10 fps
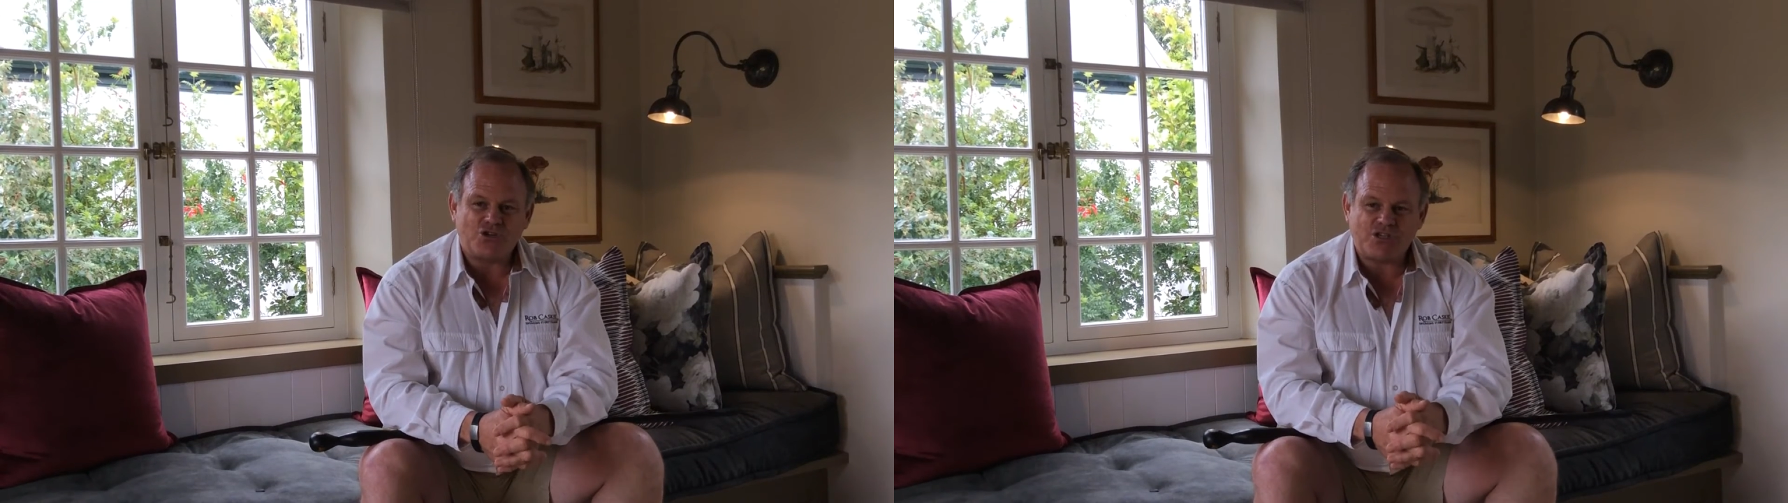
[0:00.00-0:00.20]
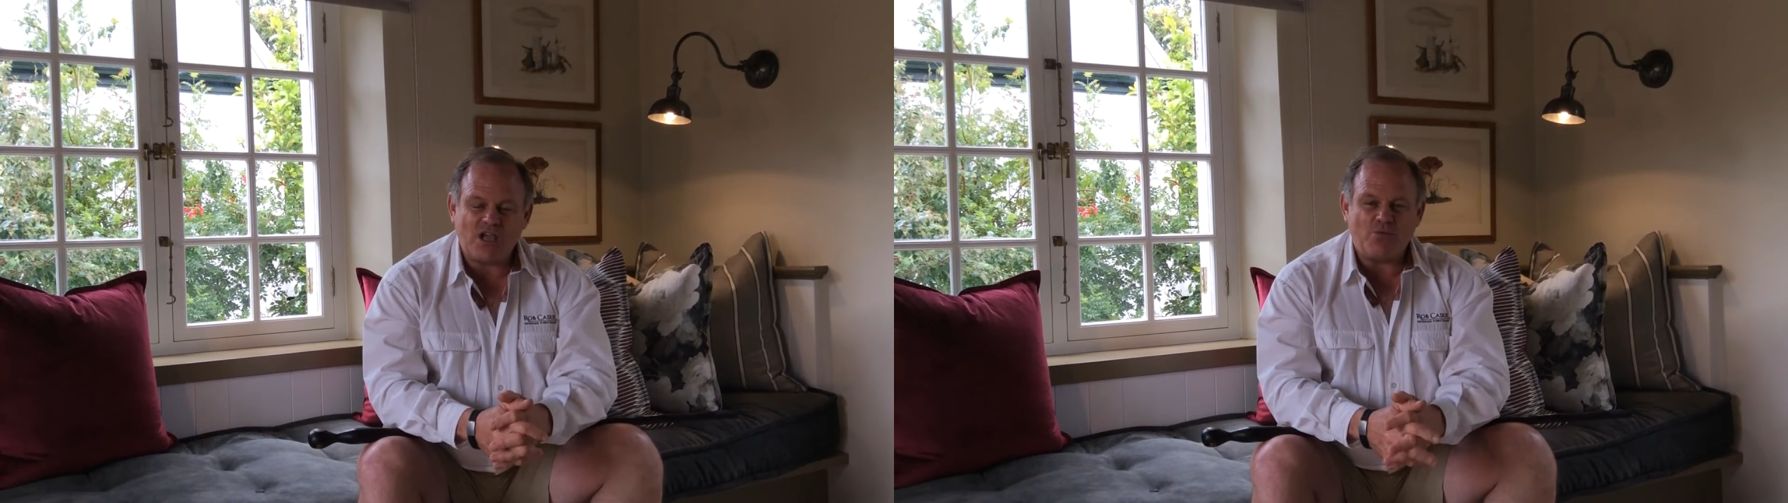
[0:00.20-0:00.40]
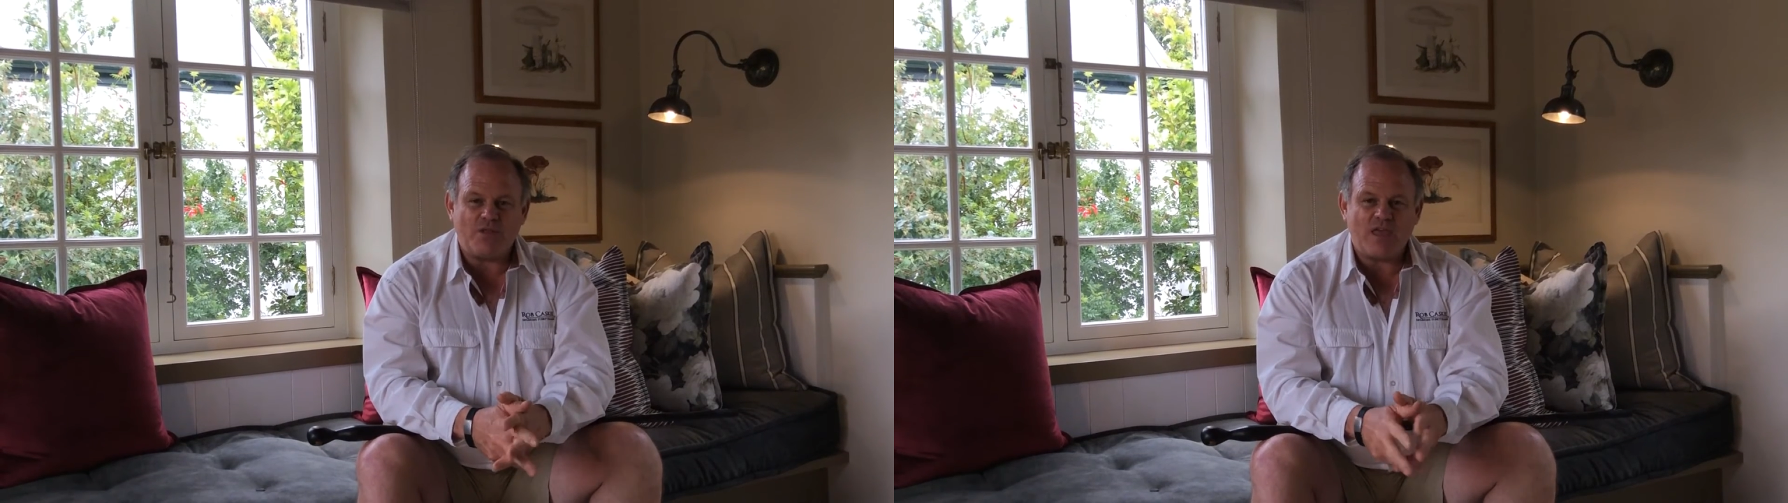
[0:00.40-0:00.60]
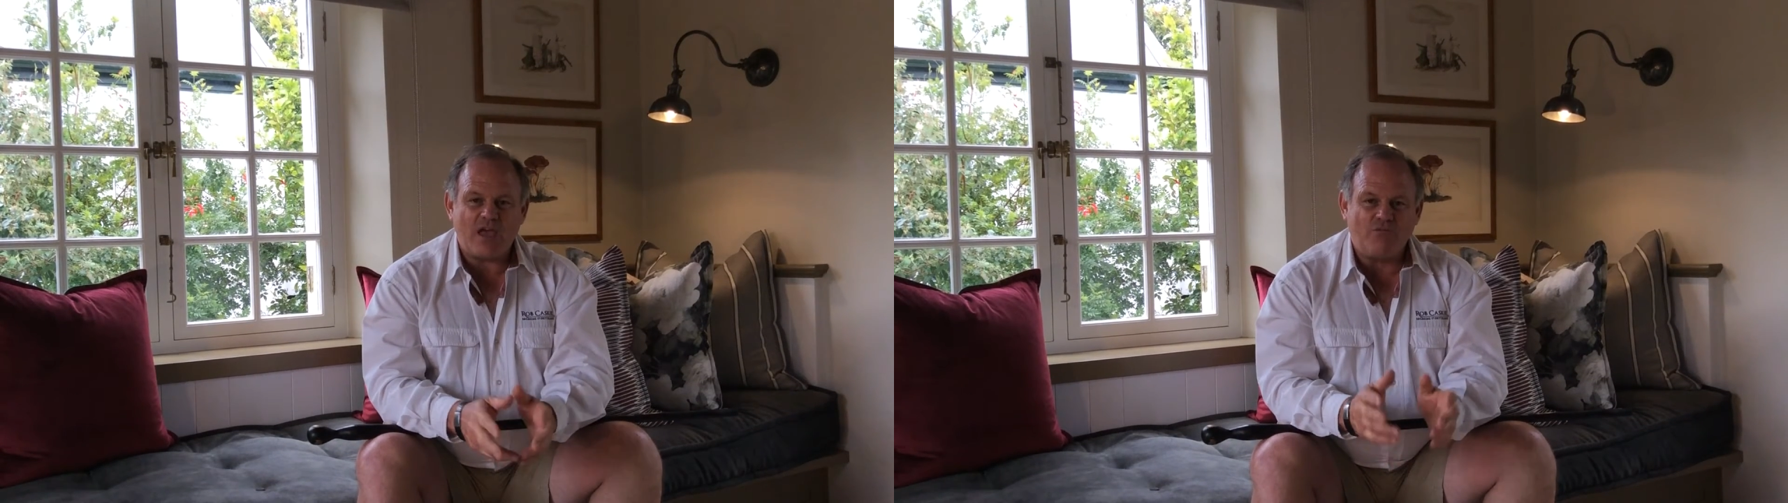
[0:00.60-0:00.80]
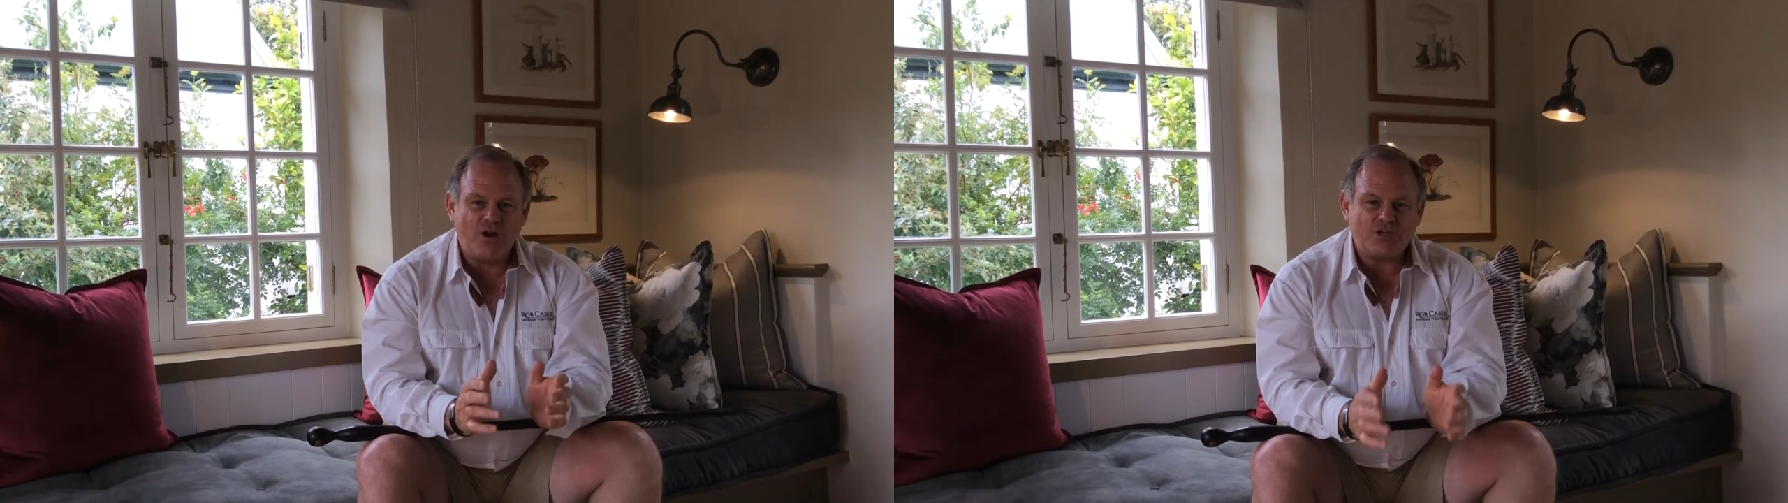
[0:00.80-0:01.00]
see where
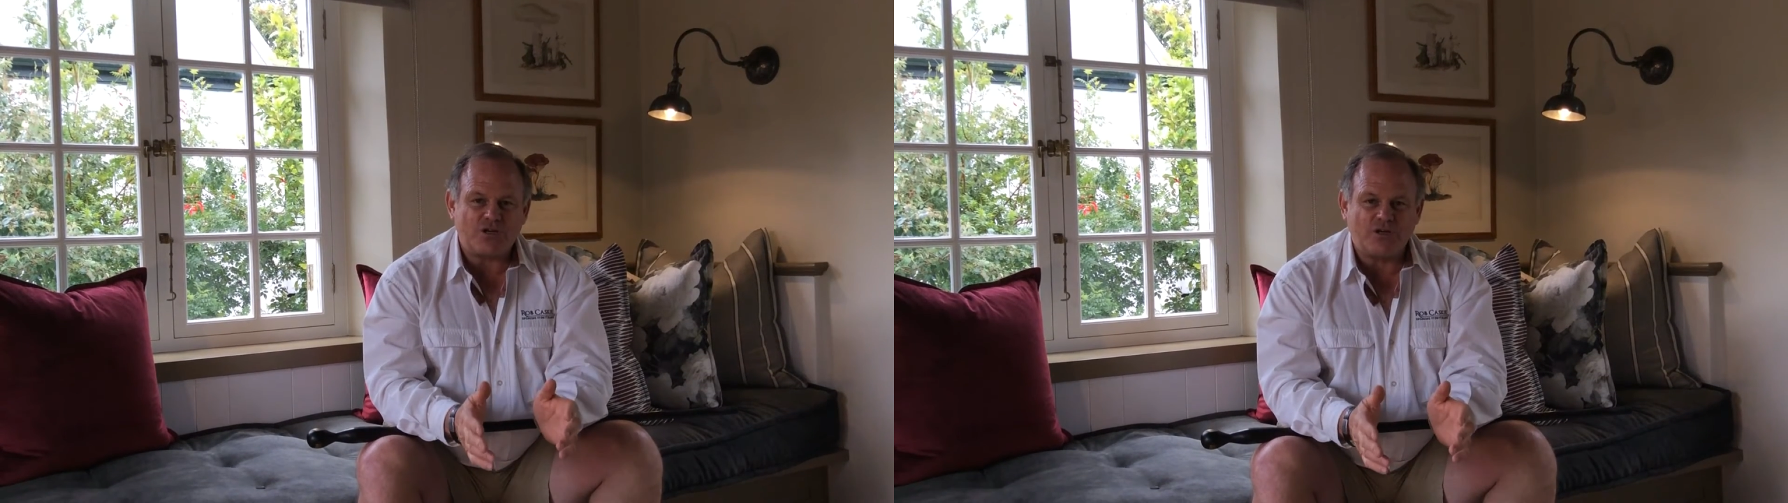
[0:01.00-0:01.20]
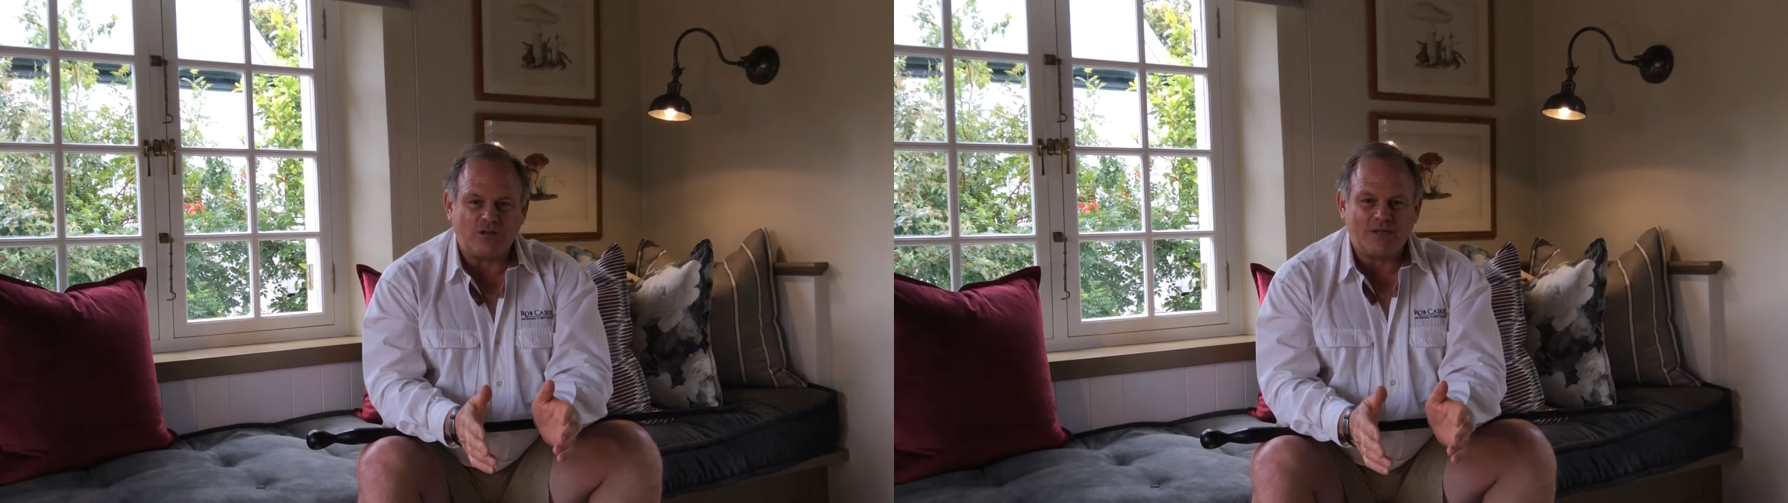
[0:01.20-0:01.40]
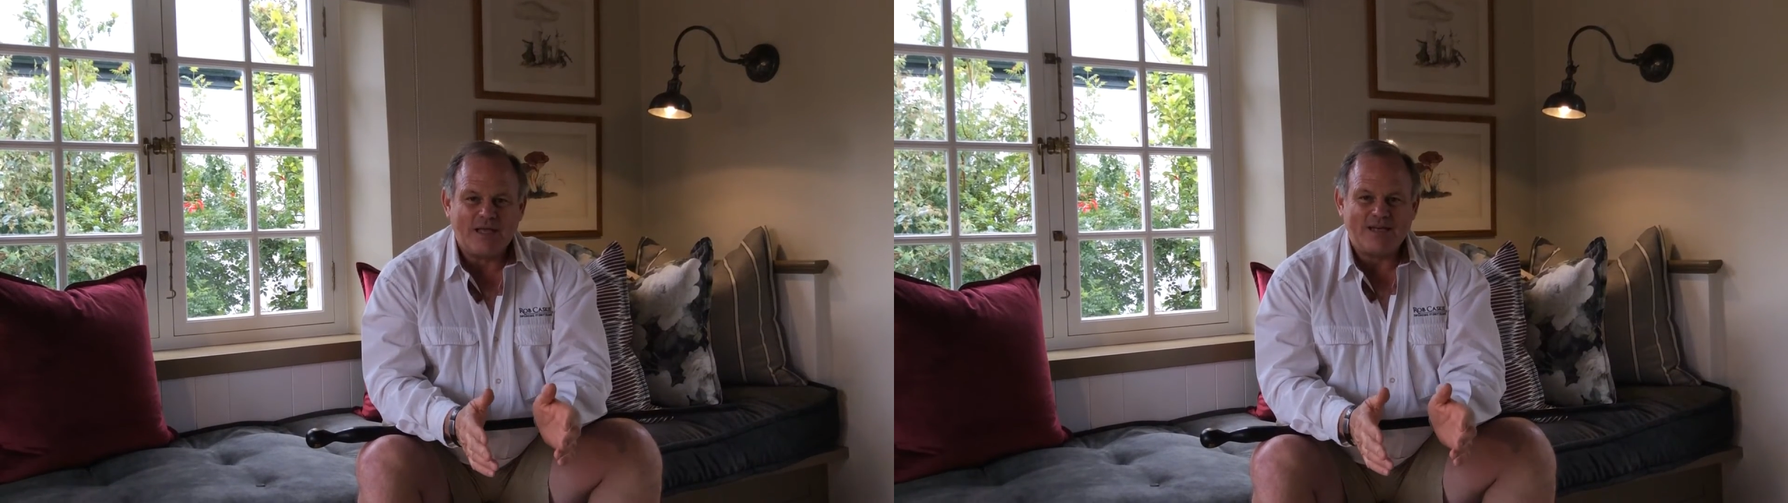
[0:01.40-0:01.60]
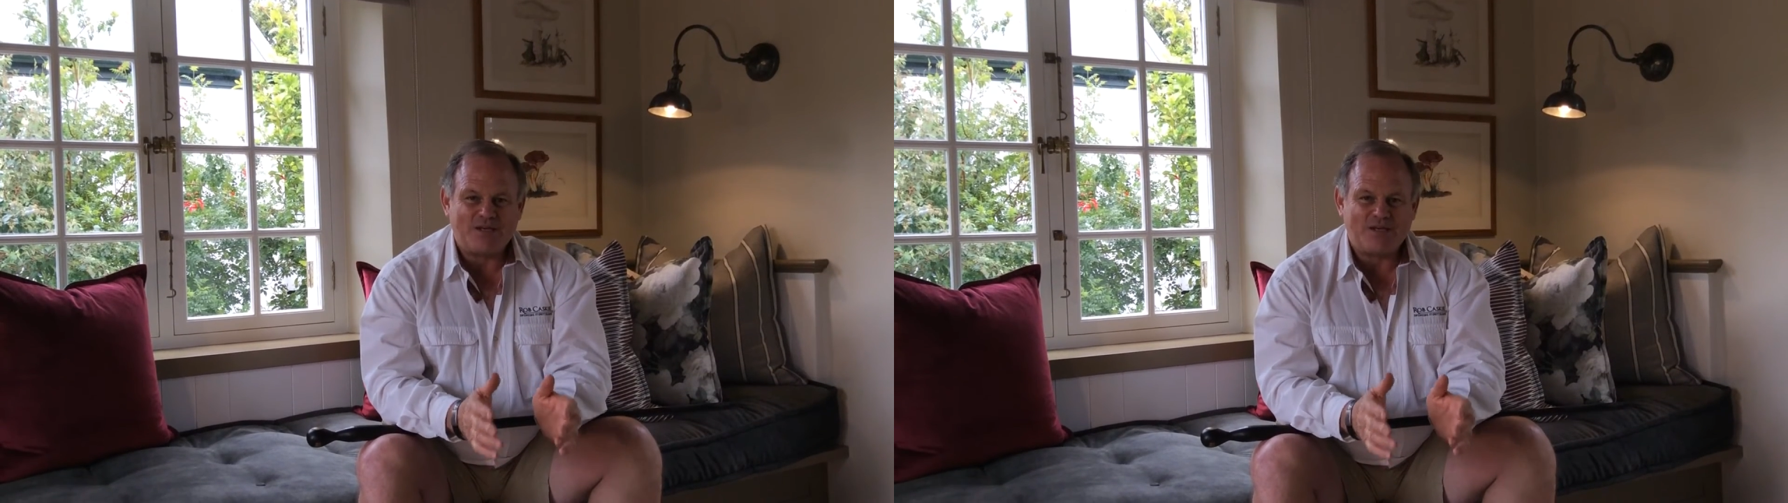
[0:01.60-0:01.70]
the original